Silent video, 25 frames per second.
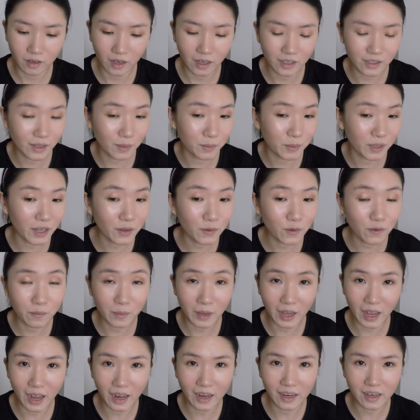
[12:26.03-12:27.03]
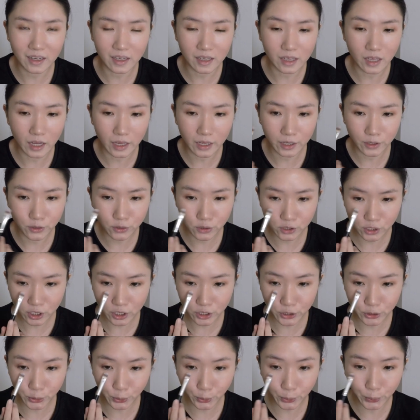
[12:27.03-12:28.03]
So I'm done with my eyelid, and I
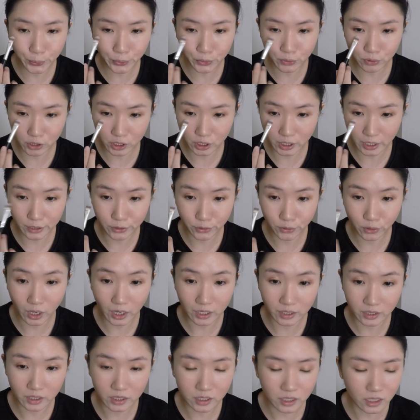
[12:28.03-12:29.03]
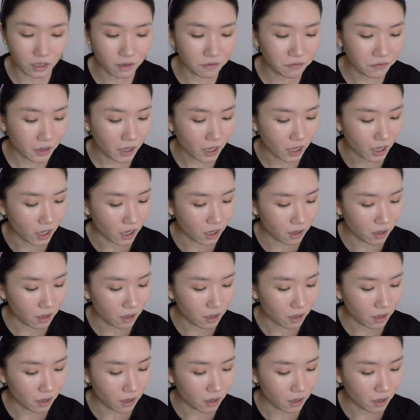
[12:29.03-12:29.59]
usually don't put shadow underneath,